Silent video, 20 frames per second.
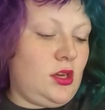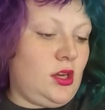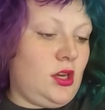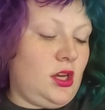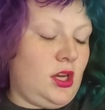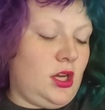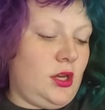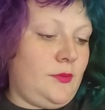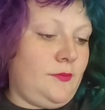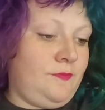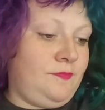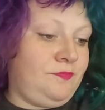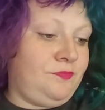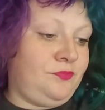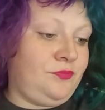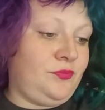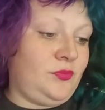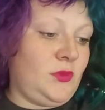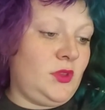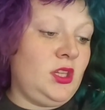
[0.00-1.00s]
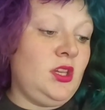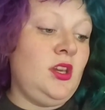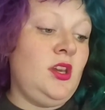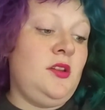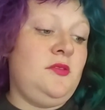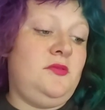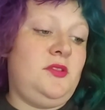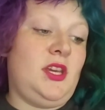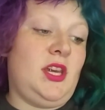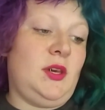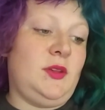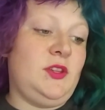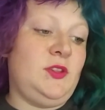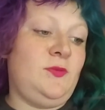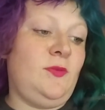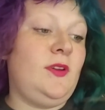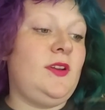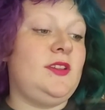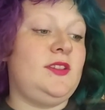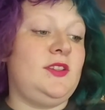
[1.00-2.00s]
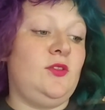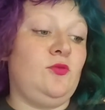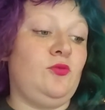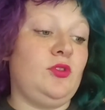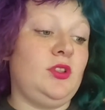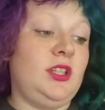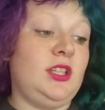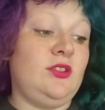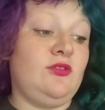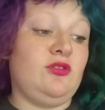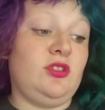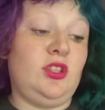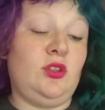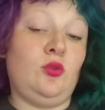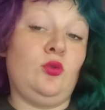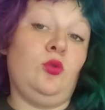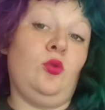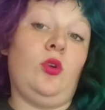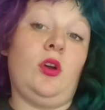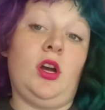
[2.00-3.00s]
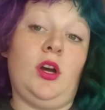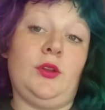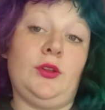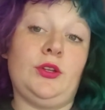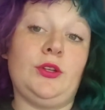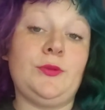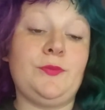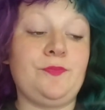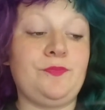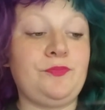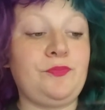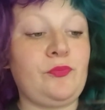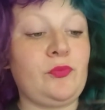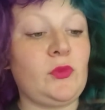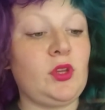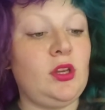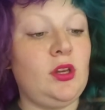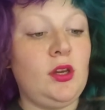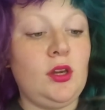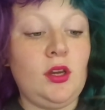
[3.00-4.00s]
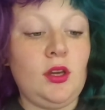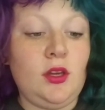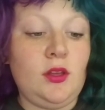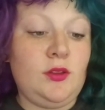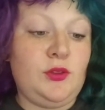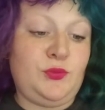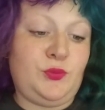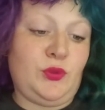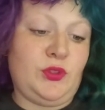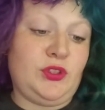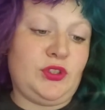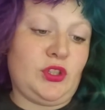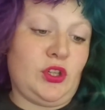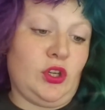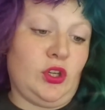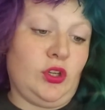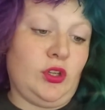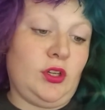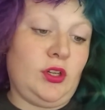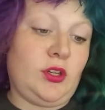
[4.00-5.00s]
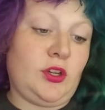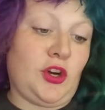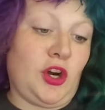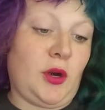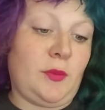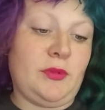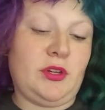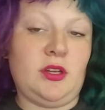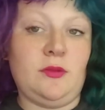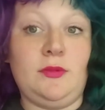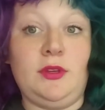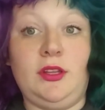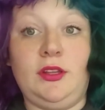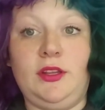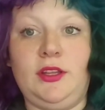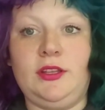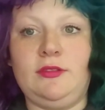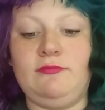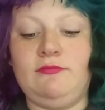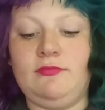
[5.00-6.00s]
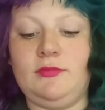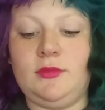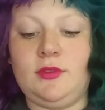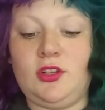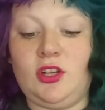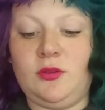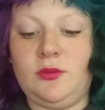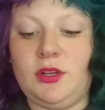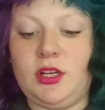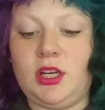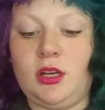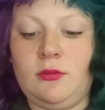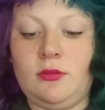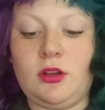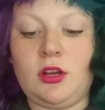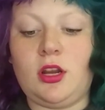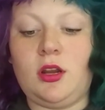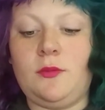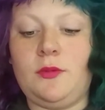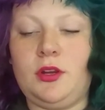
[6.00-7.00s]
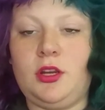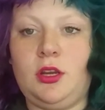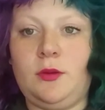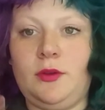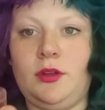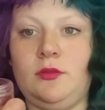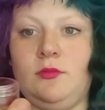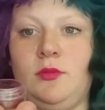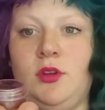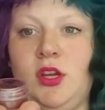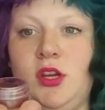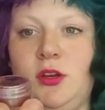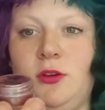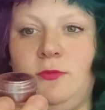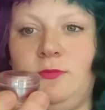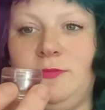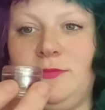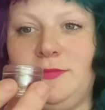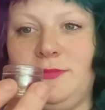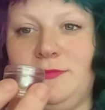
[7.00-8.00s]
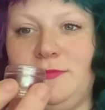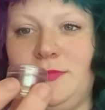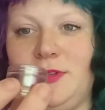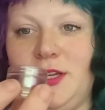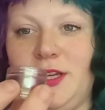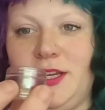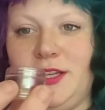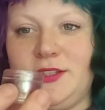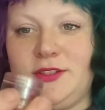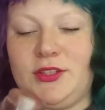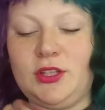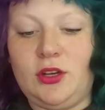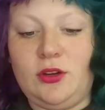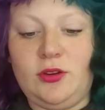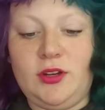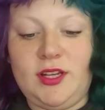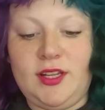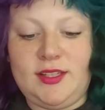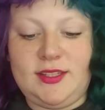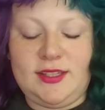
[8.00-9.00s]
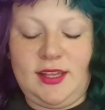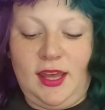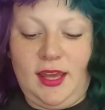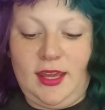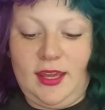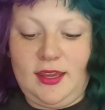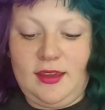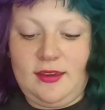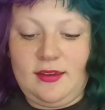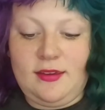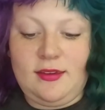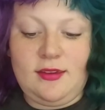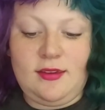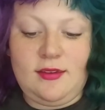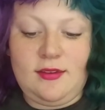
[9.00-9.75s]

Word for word: Um, now this one is a really, really cool color. This one's called Karma Chameleon. Karma, Karma, Karma, Karma. So it's like